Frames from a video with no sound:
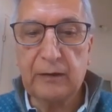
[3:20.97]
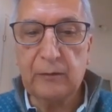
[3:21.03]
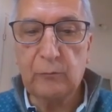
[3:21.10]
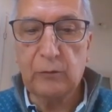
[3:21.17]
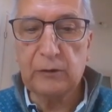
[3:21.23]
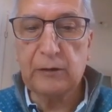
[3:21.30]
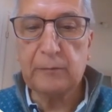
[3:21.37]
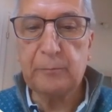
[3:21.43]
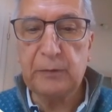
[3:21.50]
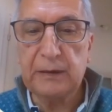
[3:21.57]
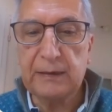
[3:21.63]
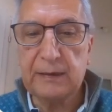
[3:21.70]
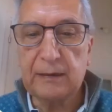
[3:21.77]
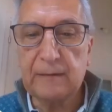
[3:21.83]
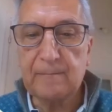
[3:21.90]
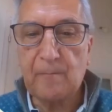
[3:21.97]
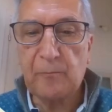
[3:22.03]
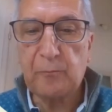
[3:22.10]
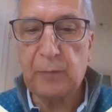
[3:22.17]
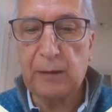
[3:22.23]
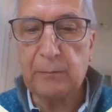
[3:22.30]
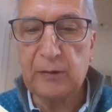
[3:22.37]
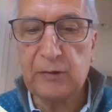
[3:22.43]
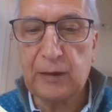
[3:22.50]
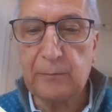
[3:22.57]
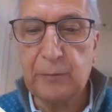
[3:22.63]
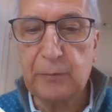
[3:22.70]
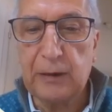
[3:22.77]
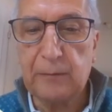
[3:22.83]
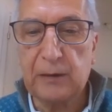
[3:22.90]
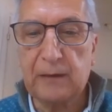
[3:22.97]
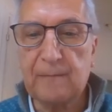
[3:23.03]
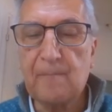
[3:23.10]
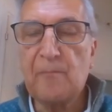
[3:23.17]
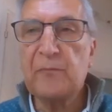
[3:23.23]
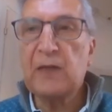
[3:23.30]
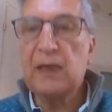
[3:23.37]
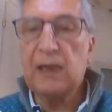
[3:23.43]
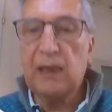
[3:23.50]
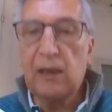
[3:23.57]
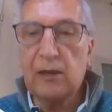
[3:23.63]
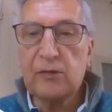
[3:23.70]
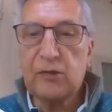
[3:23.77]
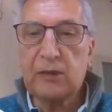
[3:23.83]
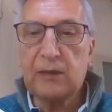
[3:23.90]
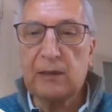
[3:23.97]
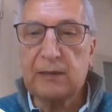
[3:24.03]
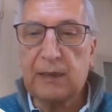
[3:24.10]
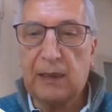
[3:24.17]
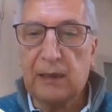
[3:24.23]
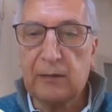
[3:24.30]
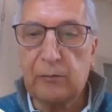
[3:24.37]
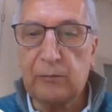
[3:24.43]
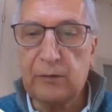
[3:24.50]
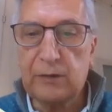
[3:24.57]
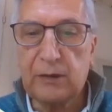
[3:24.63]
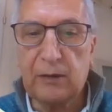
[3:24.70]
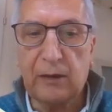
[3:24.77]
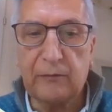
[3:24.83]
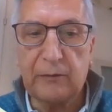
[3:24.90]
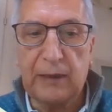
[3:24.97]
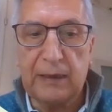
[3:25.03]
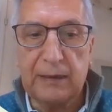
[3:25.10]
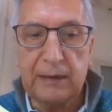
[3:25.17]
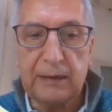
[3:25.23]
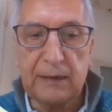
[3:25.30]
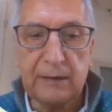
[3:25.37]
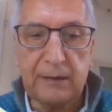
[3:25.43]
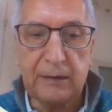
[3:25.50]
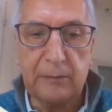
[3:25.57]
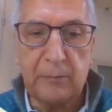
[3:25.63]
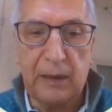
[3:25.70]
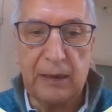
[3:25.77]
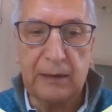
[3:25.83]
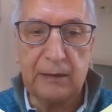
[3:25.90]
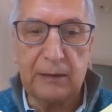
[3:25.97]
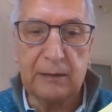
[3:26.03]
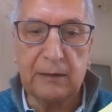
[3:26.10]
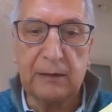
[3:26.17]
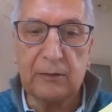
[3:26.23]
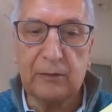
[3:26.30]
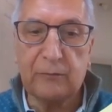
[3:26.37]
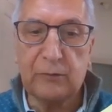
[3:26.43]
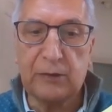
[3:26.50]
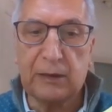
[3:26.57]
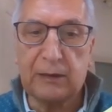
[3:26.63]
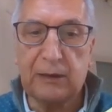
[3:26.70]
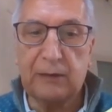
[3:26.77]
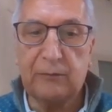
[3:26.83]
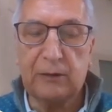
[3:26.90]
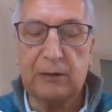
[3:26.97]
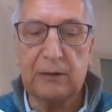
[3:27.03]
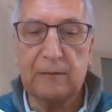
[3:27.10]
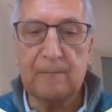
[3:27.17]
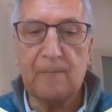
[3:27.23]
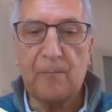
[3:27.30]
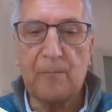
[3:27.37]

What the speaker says: and Walter Pitts published the paper A Logical Calculus of the Ideas Immanent in Nervous Activity,